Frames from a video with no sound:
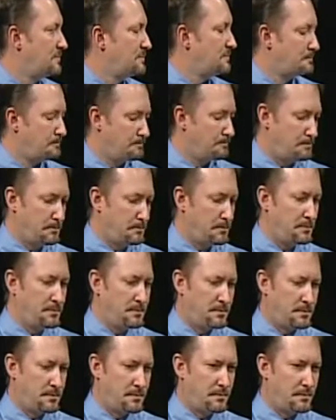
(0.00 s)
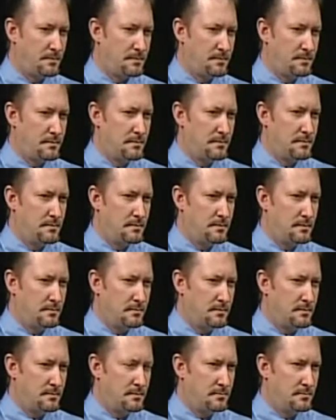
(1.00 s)

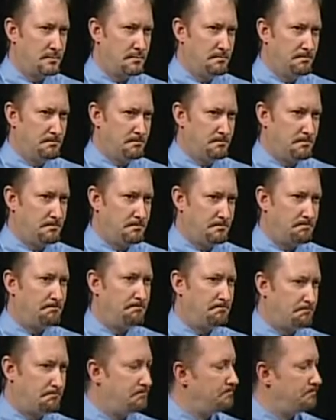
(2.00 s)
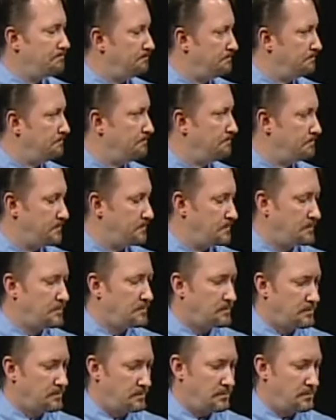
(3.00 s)

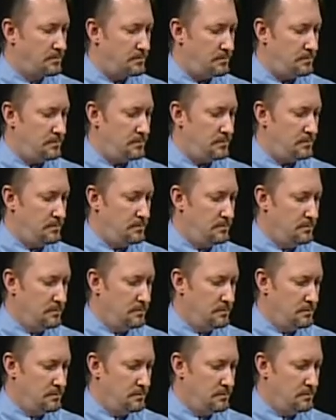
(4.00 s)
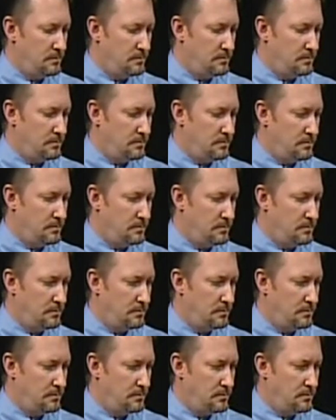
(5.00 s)

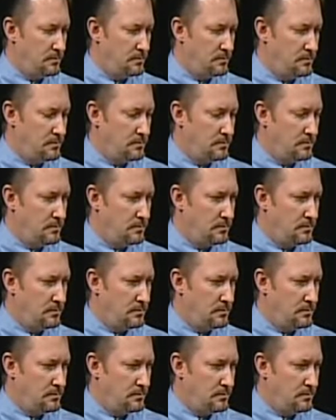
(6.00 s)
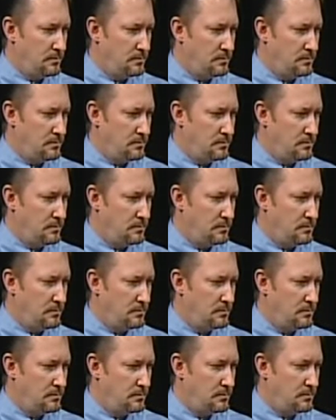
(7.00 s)
(not speaking)